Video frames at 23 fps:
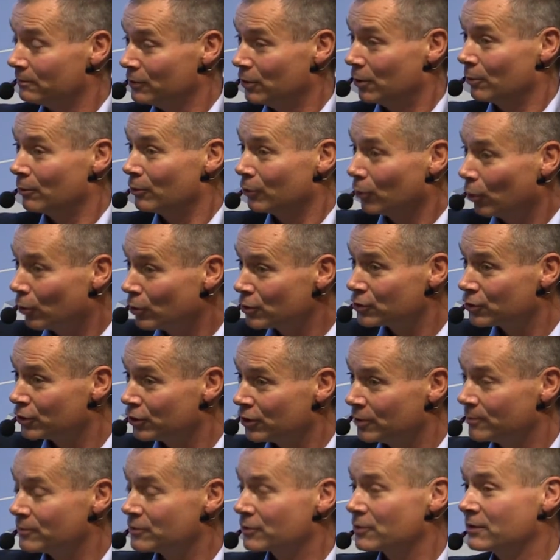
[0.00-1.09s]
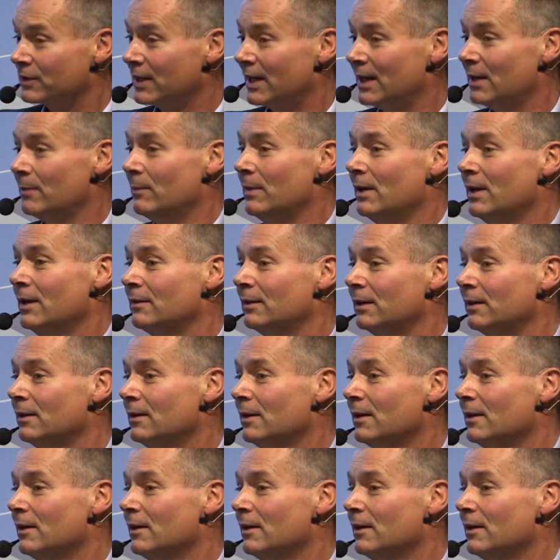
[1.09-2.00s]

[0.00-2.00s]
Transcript: you know, long-term sustainability,